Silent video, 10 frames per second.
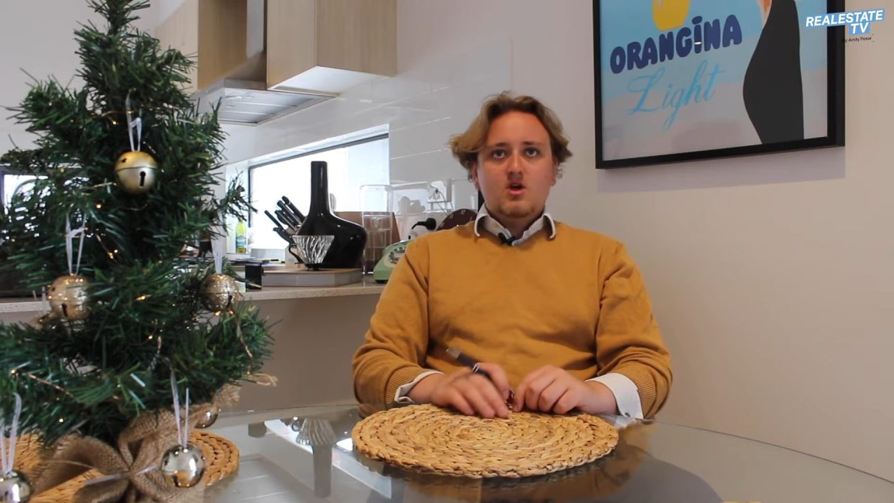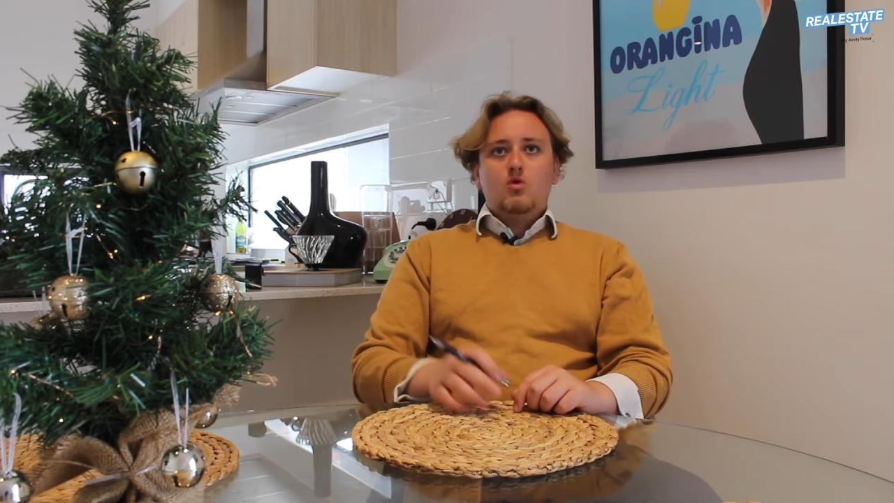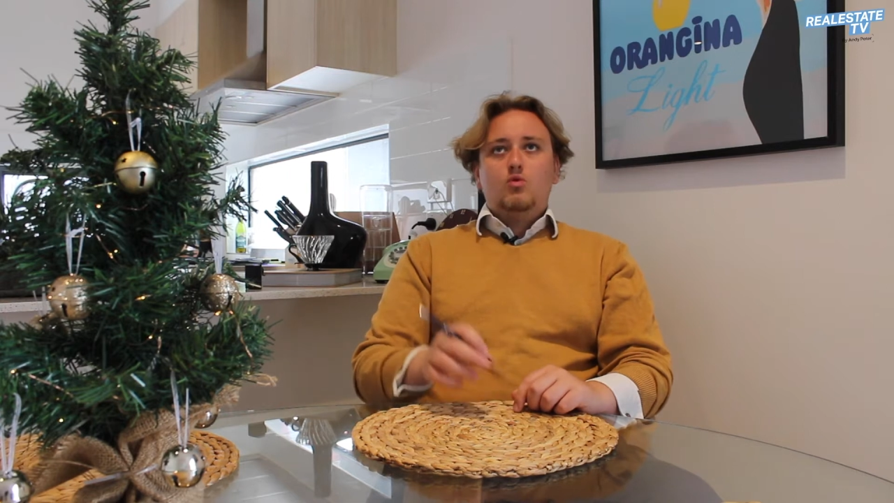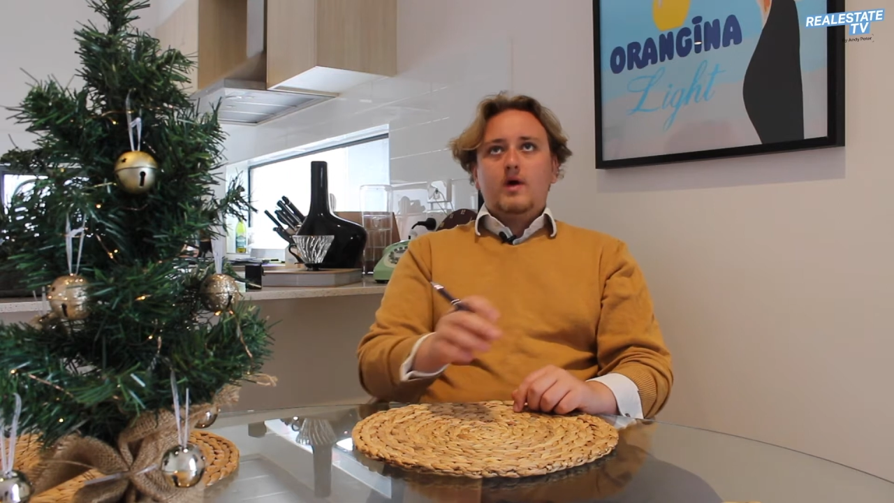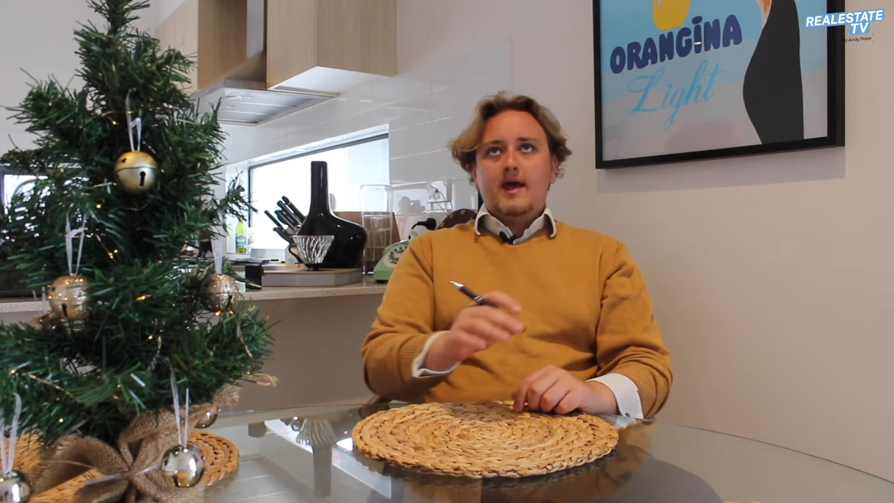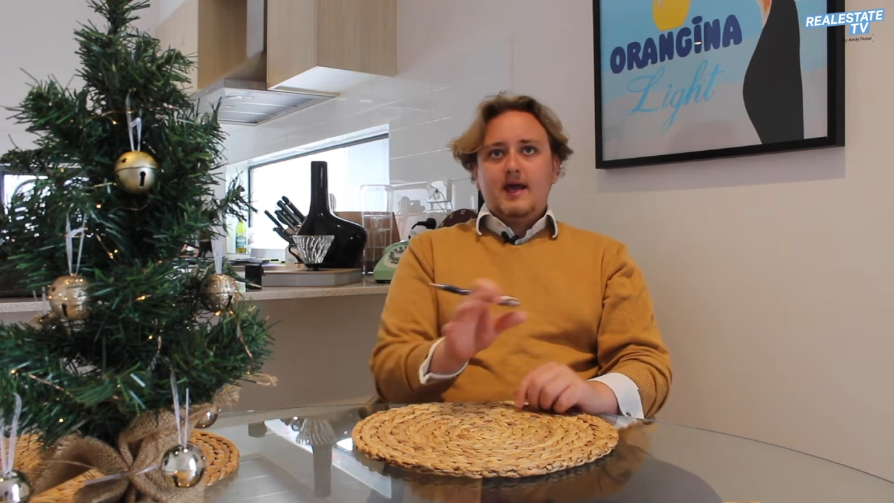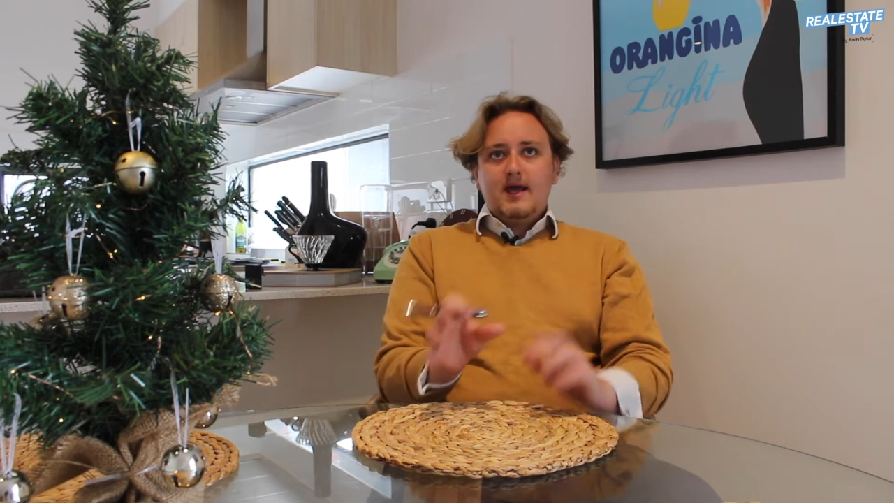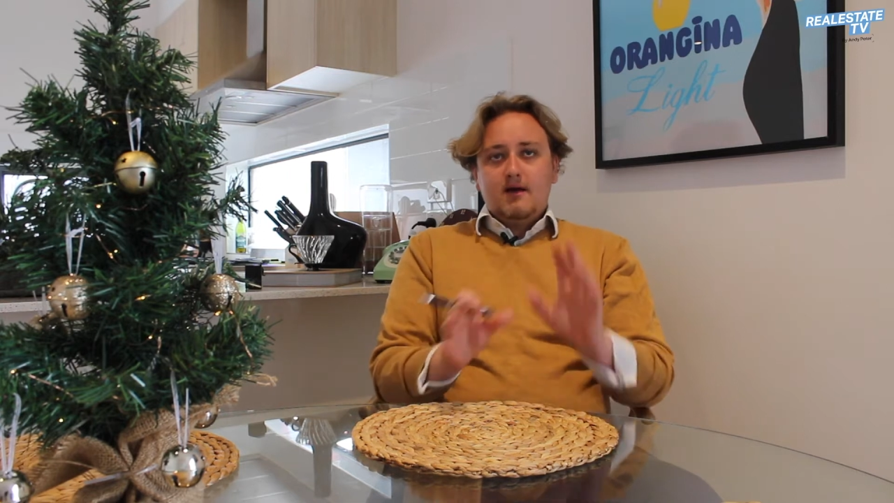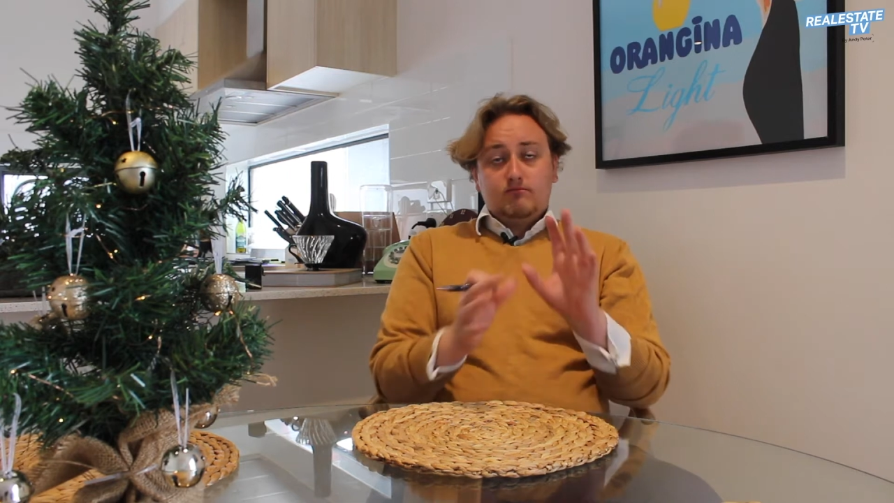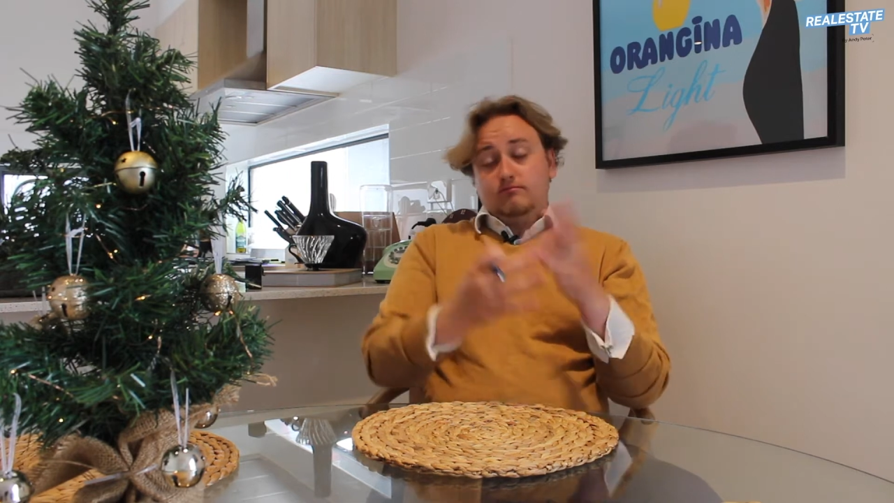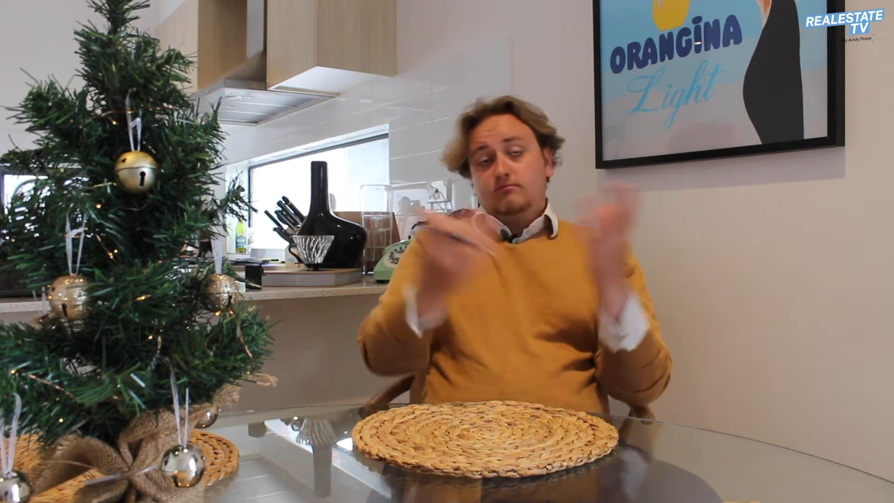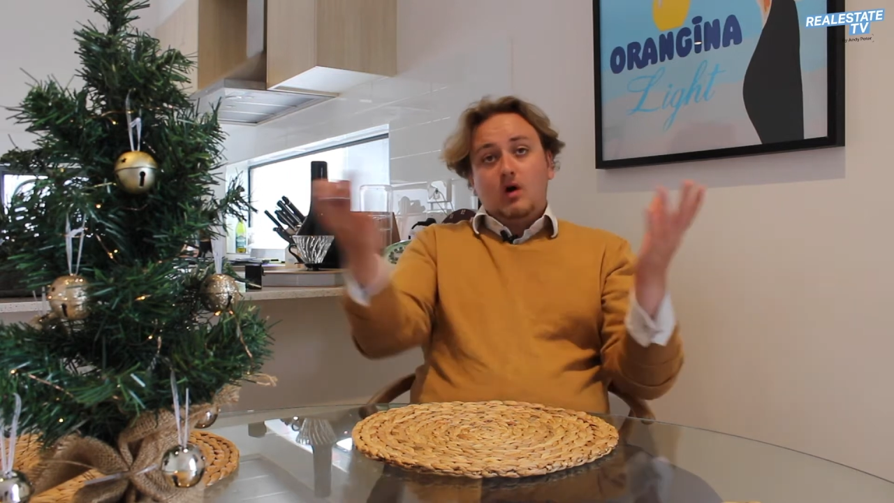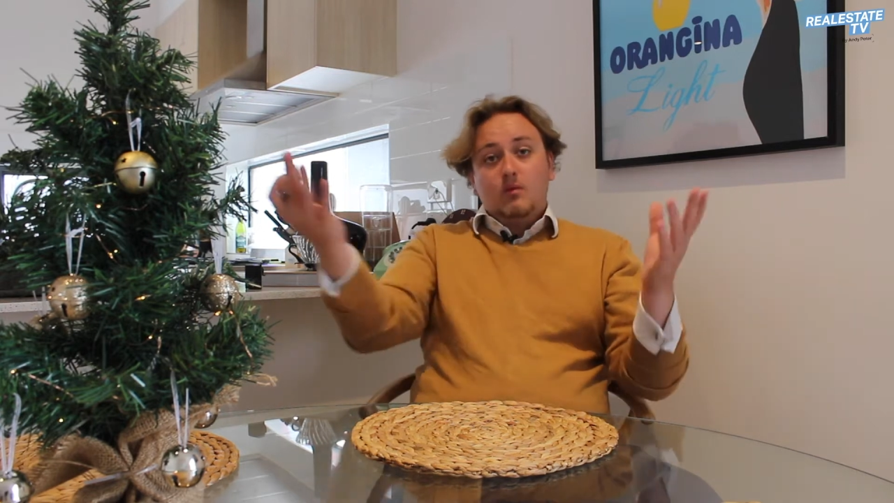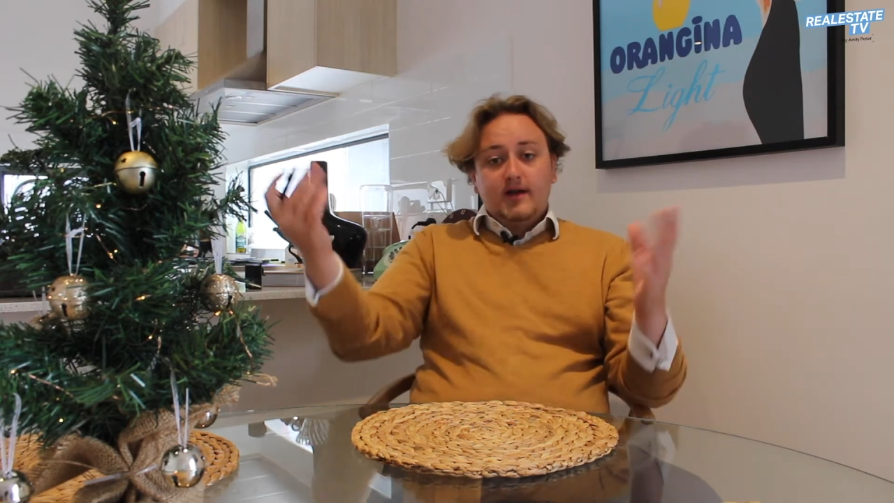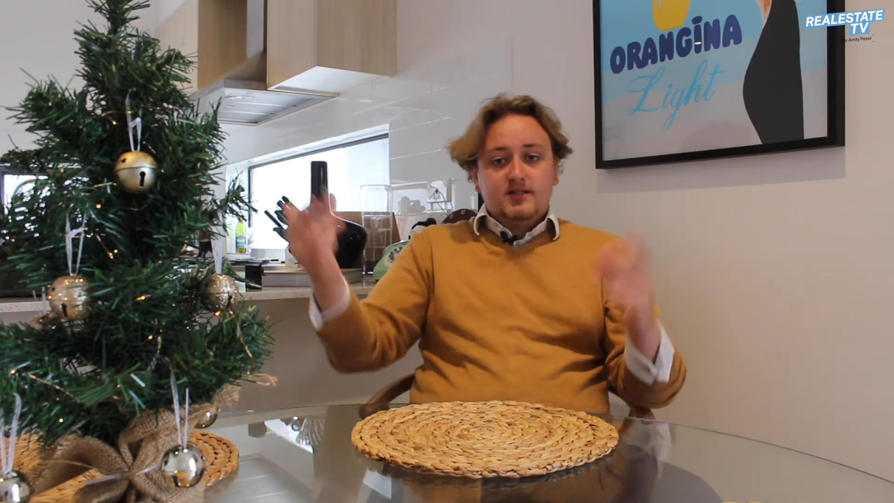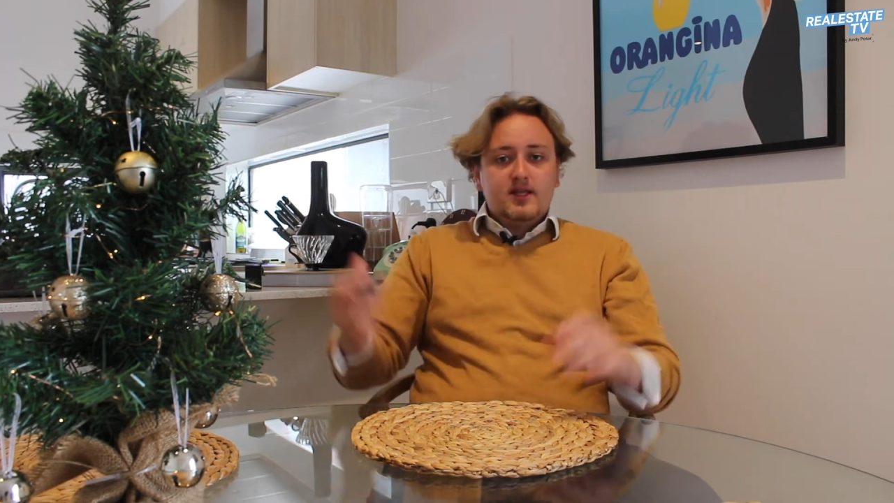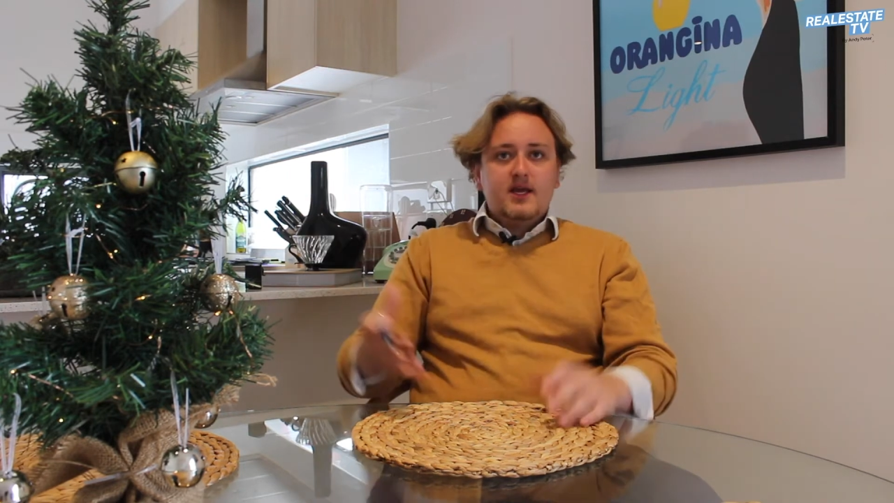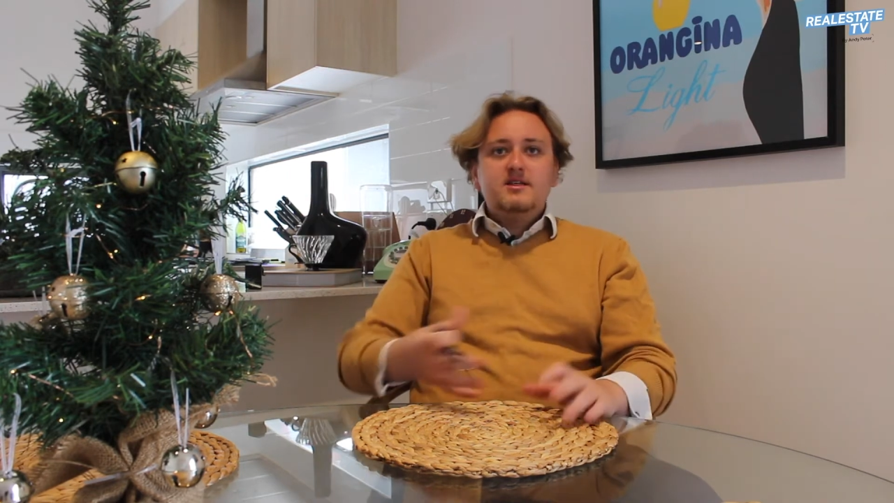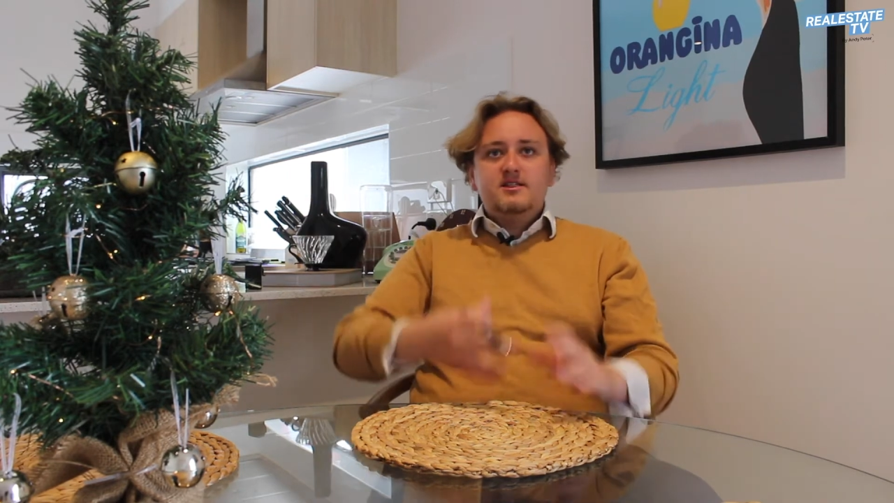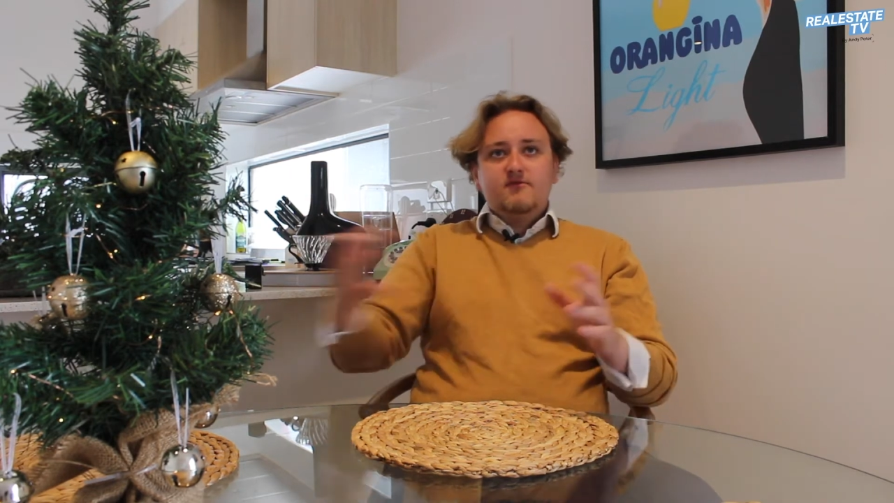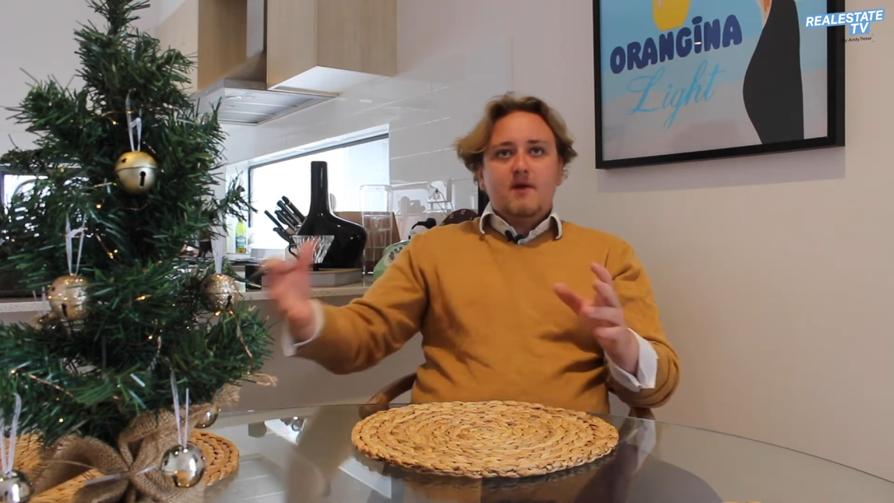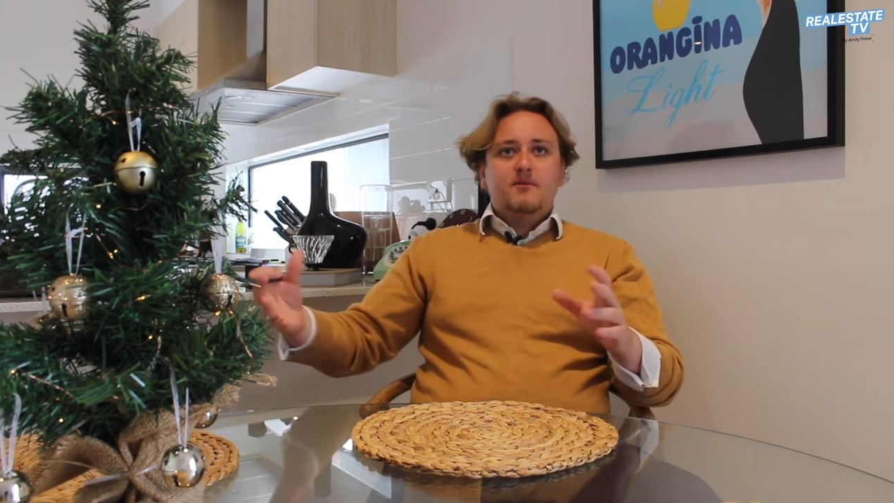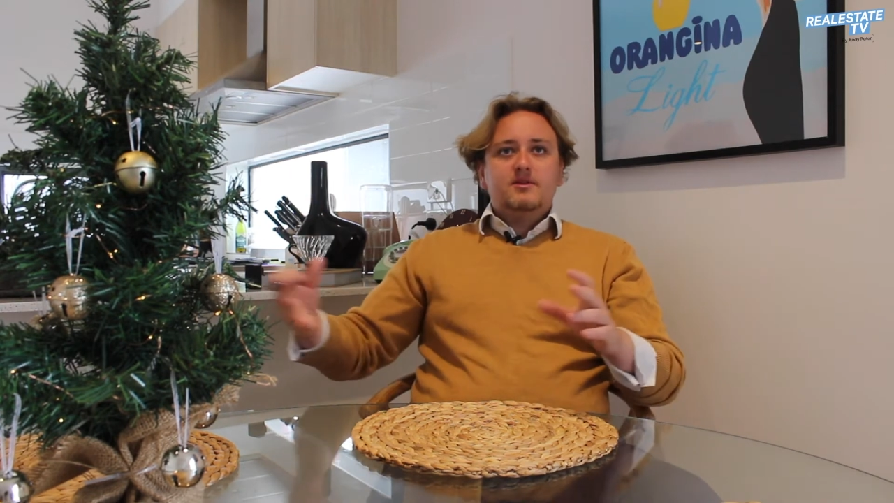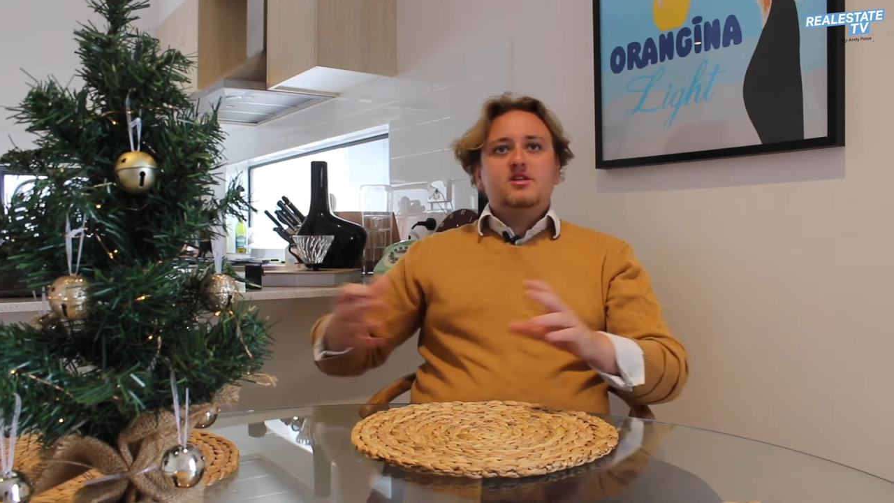we're to the east of Melbourne,